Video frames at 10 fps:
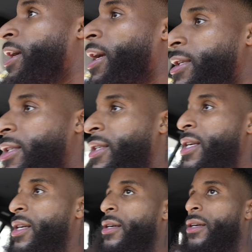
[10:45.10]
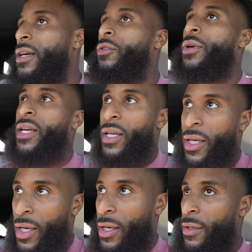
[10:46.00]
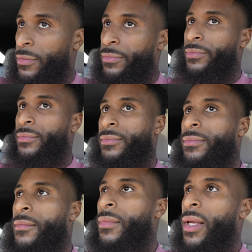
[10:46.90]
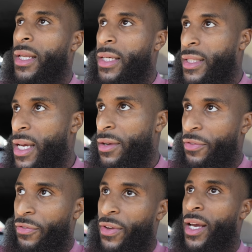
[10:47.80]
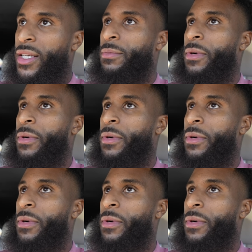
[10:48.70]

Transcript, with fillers: and see if we can get this thing fixed.